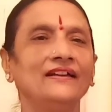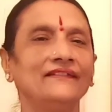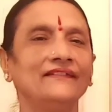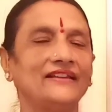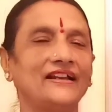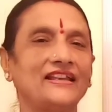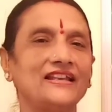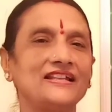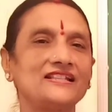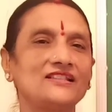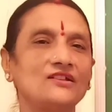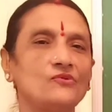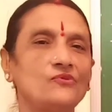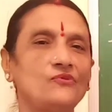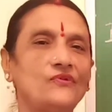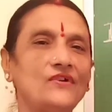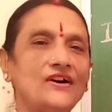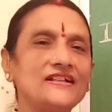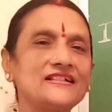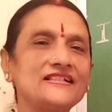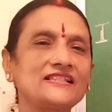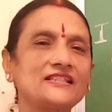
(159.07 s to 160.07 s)
That is the
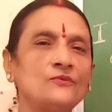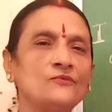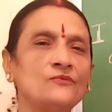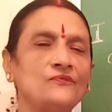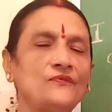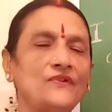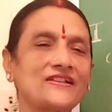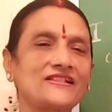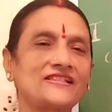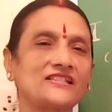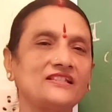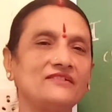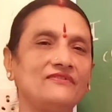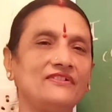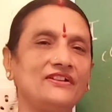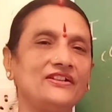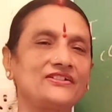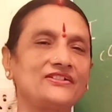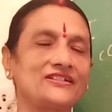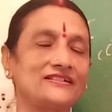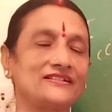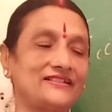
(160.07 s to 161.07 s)
first sum, first
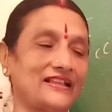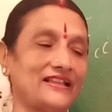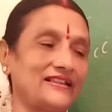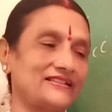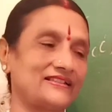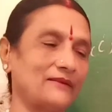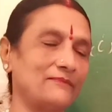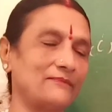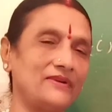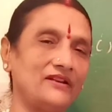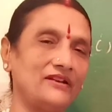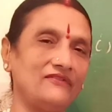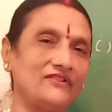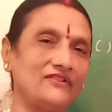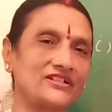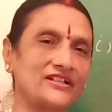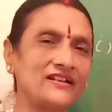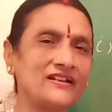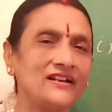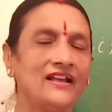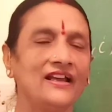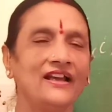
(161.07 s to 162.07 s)

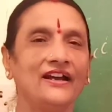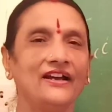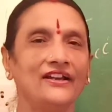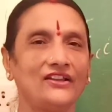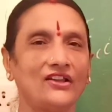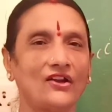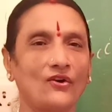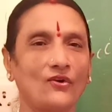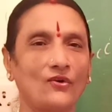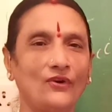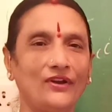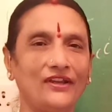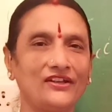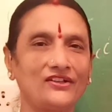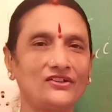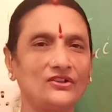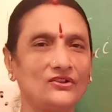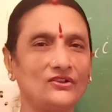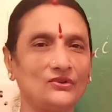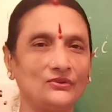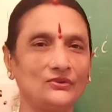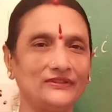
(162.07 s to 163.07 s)
subdivision. You are going
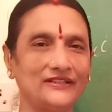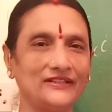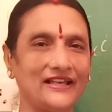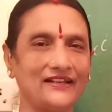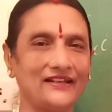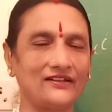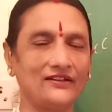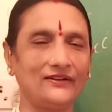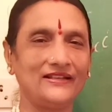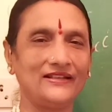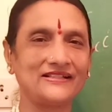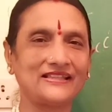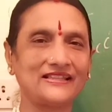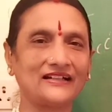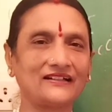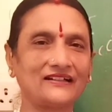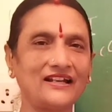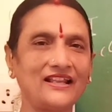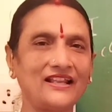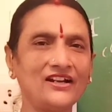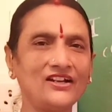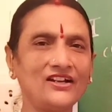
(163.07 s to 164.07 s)
to do that. Is
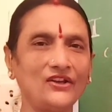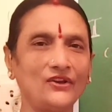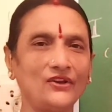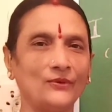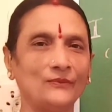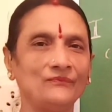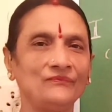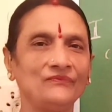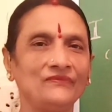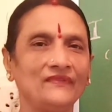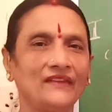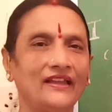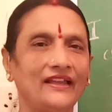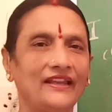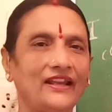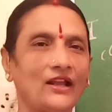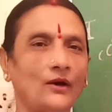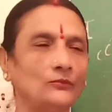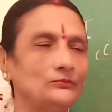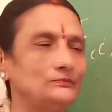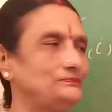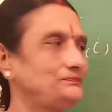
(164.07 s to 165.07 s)
that clear to you?
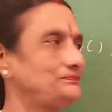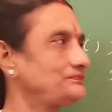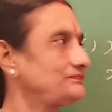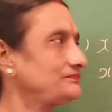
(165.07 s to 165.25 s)
Now,